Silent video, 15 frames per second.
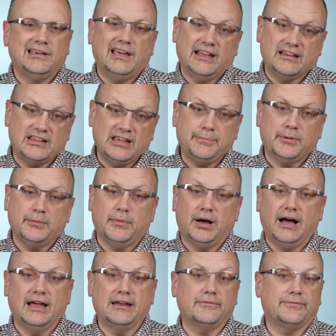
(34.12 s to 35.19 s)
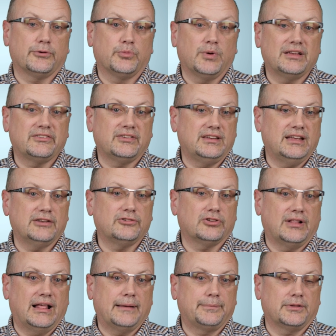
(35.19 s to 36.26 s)
And keep in mind, for
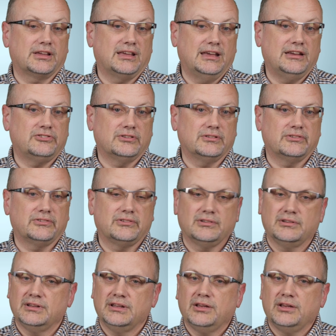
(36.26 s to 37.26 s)
residential applications,